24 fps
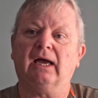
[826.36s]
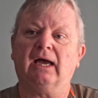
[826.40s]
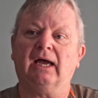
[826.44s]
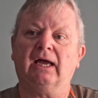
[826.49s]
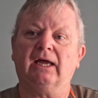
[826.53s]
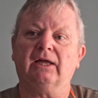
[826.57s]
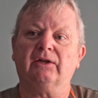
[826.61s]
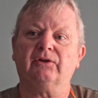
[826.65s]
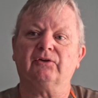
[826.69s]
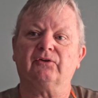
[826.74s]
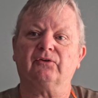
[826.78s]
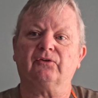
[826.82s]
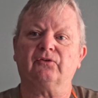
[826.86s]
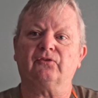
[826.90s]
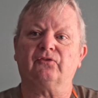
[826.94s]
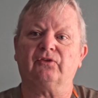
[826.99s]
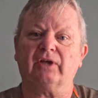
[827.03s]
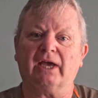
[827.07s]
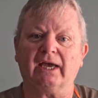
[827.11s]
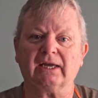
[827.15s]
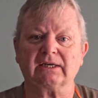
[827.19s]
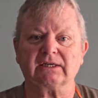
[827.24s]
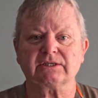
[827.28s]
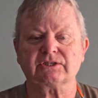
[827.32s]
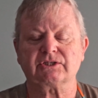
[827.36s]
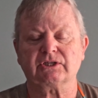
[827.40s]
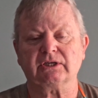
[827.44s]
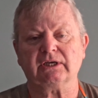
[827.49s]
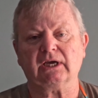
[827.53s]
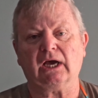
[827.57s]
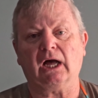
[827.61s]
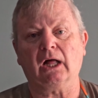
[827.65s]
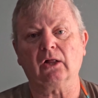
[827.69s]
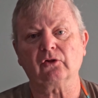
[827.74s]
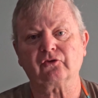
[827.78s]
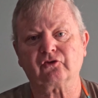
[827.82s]
And that is
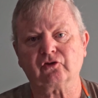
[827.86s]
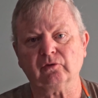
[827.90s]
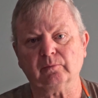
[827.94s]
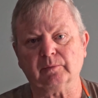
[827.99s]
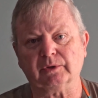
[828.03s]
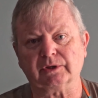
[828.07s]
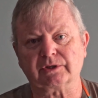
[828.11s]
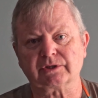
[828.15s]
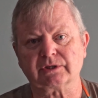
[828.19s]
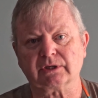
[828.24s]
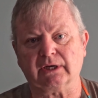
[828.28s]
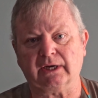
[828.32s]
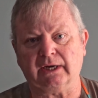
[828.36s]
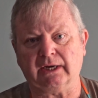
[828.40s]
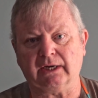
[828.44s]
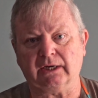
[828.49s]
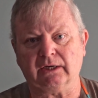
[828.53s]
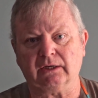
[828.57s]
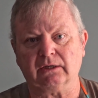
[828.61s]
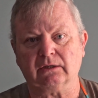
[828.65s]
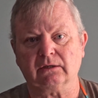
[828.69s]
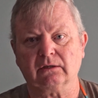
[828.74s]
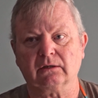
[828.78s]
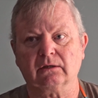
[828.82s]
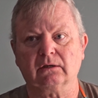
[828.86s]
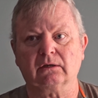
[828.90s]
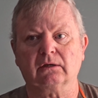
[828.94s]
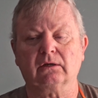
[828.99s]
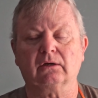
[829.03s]
the ultimate in